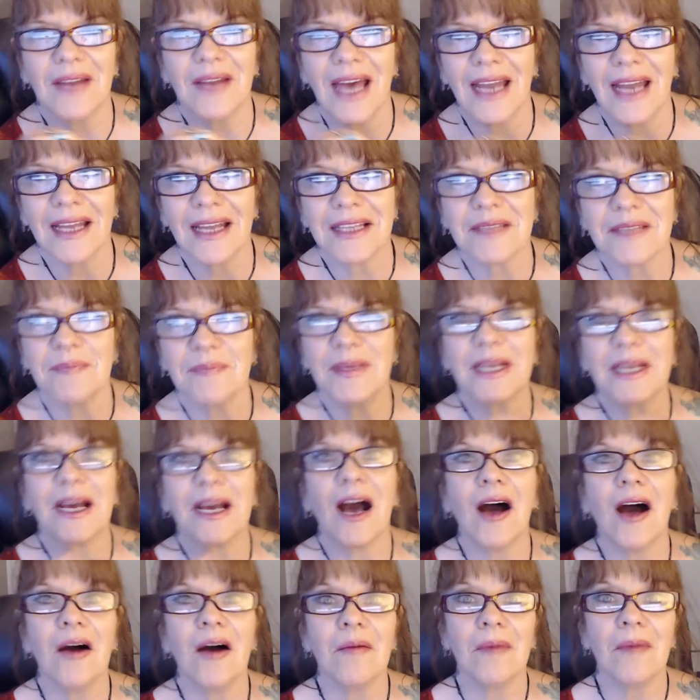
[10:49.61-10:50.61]
and it's
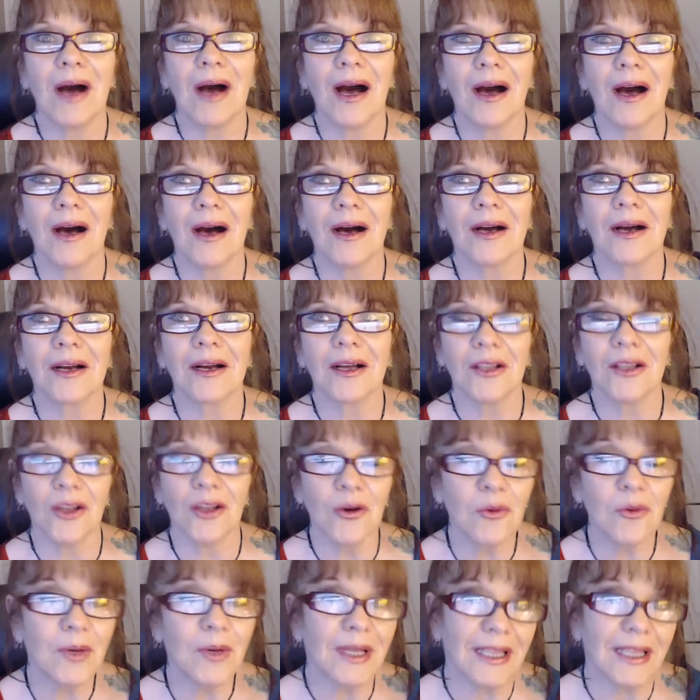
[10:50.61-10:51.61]
become a
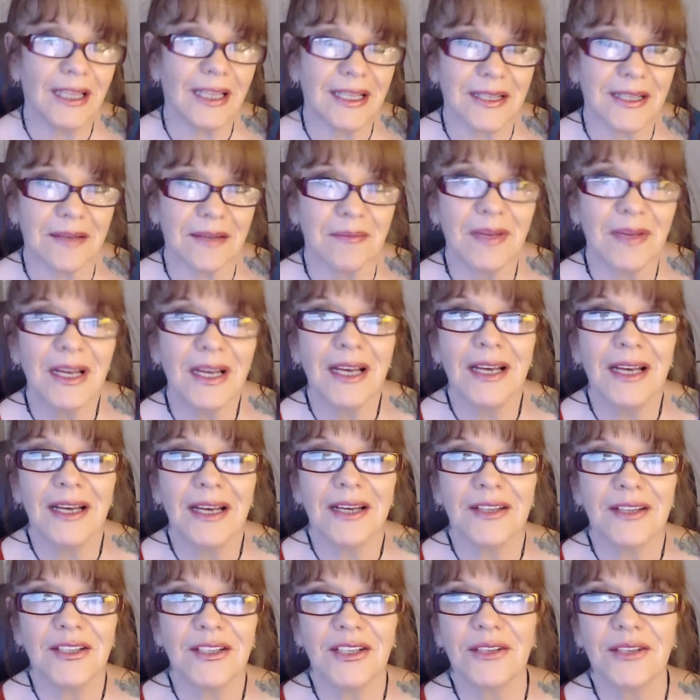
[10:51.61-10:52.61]
colloquialism
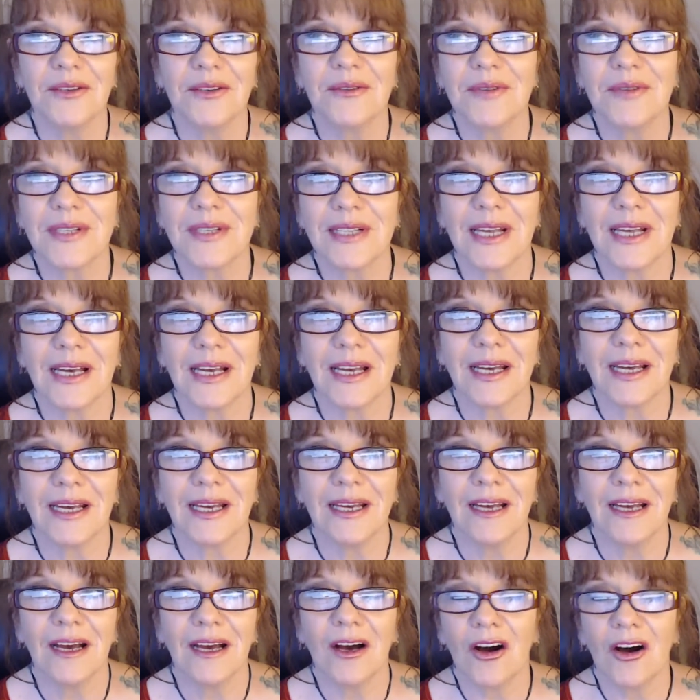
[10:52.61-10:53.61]
to say,